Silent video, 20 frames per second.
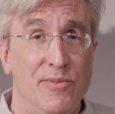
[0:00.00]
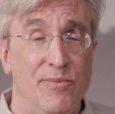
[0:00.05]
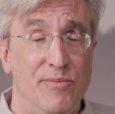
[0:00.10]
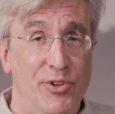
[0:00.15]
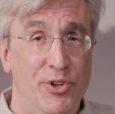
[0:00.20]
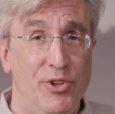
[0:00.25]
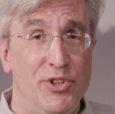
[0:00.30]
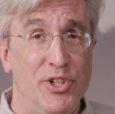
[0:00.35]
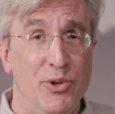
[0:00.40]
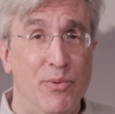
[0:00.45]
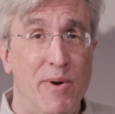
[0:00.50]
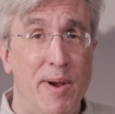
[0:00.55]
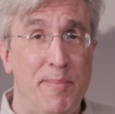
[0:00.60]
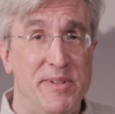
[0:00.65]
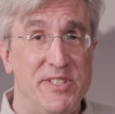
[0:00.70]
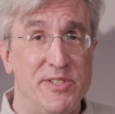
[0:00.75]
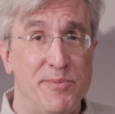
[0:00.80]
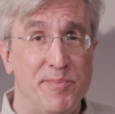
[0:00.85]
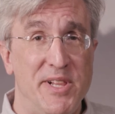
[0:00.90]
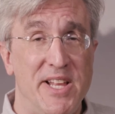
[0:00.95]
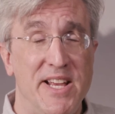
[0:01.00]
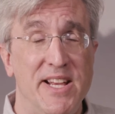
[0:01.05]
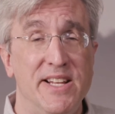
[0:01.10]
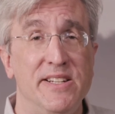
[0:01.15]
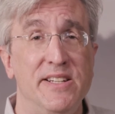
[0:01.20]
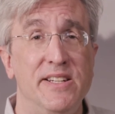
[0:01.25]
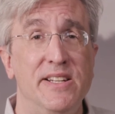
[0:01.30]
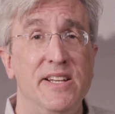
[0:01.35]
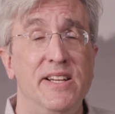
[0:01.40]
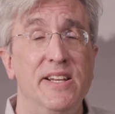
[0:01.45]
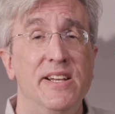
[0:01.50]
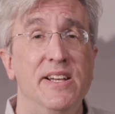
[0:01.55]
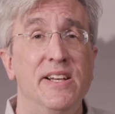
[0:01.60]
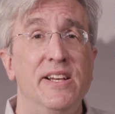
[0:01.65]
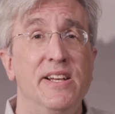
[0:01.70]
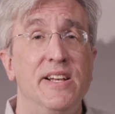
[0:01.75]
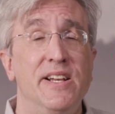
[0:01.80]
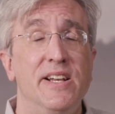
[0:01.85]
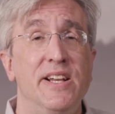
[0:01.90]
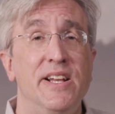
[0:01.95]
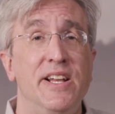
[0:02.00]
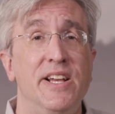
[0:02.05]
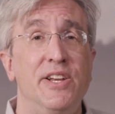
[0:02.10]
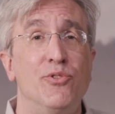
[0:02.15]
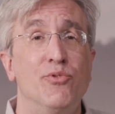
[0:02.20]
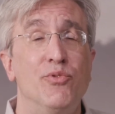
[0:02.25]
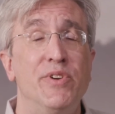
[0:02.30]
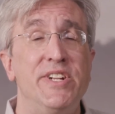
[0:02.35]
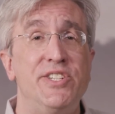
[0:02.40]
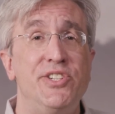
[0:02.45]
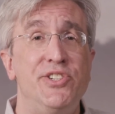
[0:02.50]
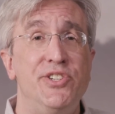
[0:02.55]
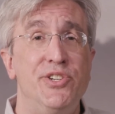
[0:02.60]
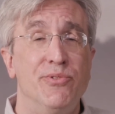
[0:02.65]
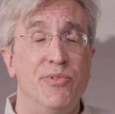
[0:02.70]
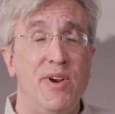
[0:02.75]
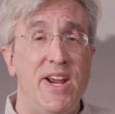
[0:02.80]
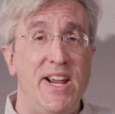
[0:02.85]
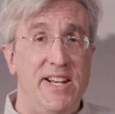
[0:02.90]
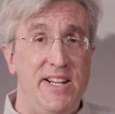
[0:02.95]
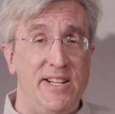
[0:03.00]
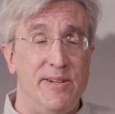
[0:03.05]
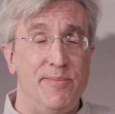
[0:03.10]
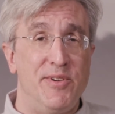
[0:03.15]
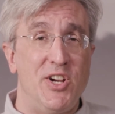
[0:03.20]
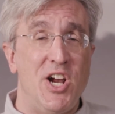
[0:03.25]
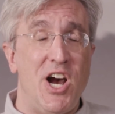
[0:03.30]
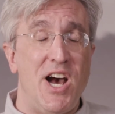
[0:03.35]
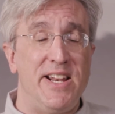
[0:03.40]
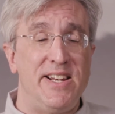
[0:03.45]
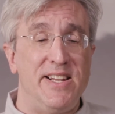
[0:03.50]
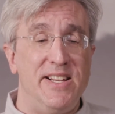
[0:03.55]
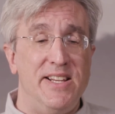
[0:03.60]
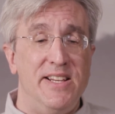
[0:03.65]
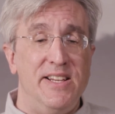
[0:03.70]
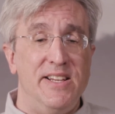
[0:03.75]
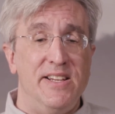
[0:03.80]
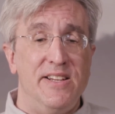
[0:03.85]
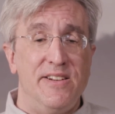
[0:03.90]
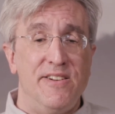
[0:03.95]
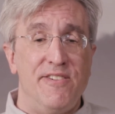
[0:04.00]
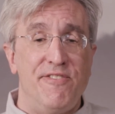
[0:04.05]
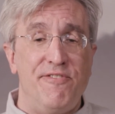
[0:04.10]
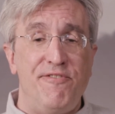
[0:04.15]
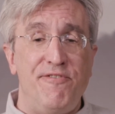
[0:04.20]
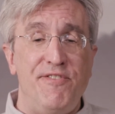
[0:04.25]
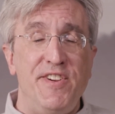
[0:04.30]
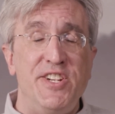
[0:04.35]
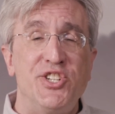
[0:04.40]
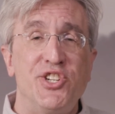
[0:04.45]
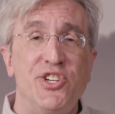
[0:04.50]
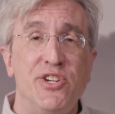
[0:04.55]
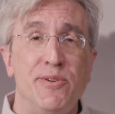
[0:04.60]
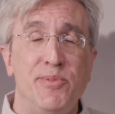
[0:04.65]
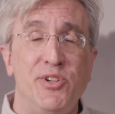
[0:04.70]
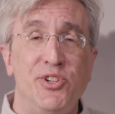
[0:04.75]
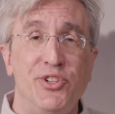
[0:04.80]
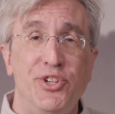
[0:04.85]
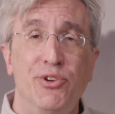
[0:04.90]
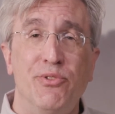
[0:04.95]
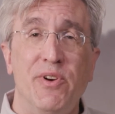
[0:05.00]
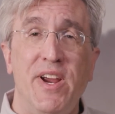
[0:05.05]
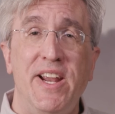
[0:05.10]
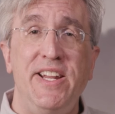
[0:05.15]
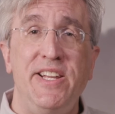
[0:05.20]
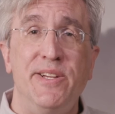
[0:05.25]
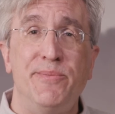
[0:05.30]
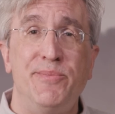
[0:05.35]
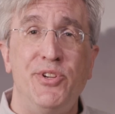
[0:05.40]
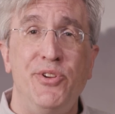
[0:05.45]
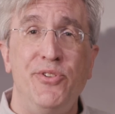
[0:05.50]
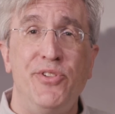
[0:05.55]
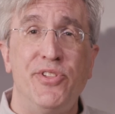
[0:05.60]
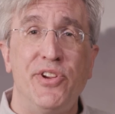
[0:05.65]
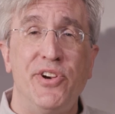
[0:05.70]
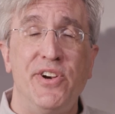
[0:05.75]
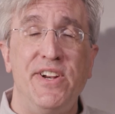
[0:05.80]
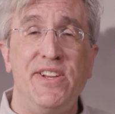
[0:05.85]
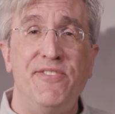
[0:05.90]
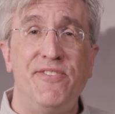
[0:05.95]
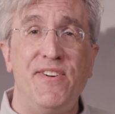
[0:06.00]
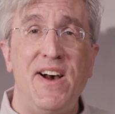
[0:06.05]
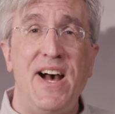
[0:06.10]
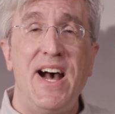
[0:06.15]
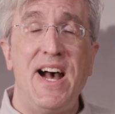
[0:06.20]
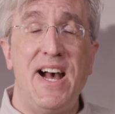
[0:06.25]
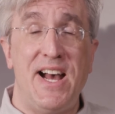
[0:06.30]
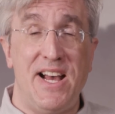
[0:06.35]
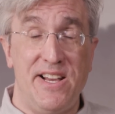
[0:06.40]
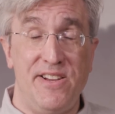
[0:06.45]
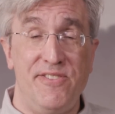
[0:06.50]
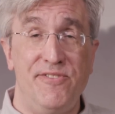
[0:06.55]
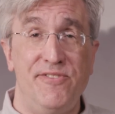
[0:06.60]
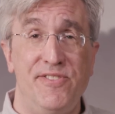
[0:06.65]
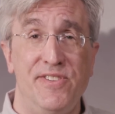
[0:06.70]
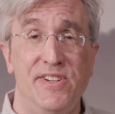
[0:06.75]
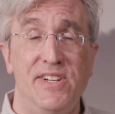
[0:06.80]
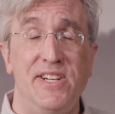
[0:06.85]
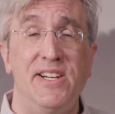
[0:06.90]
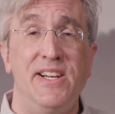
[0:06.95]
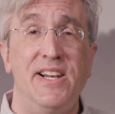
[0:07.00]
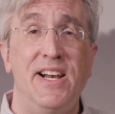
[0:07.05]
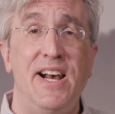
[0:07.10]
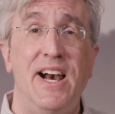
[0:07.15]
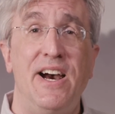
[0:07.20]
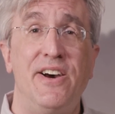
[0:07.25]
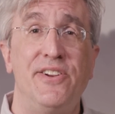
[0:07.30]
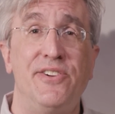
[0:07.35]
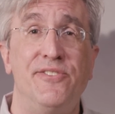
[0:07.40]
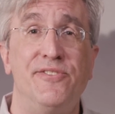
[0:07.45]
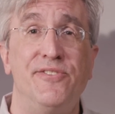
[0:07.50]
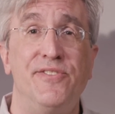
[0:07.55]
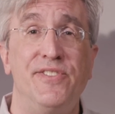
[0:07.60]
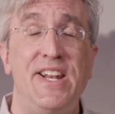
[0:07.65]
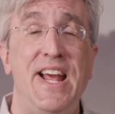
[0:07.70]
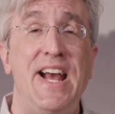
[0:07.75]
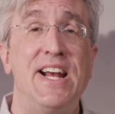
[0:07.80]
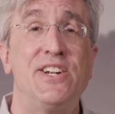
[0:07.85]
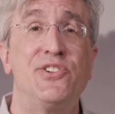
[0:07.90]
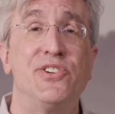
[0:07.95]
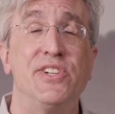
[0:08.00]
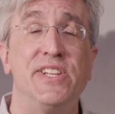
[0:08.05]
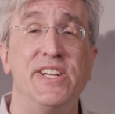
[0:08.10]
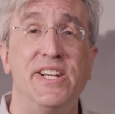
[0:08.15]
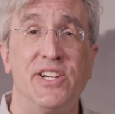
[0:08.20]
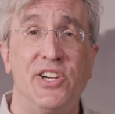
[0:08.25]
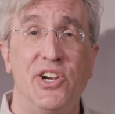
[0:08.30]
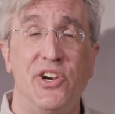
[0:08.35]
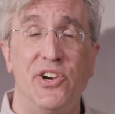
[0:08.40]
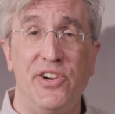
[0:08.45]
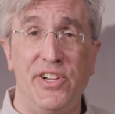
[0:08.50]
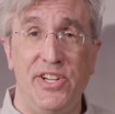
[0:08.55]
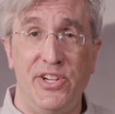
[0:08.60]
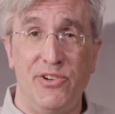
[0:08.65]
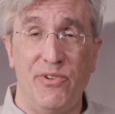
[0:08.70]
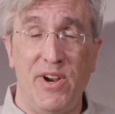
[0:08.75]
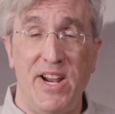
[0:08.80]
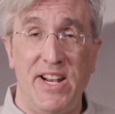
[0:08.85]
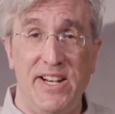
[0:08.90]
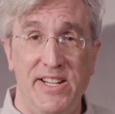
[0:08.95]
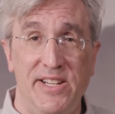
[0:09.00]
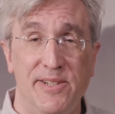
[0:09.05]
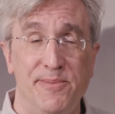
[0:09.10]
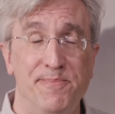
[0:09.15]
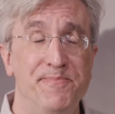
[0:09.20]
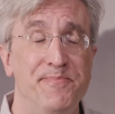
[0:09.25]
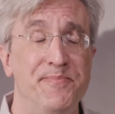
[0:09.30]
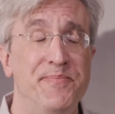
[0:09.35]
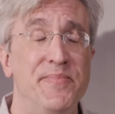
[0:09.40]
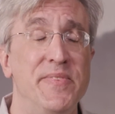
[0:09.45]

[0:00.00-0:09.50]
nuclear weapons plant enriched uranium, got fissionable uranium-235 out of naturally occurring uranium.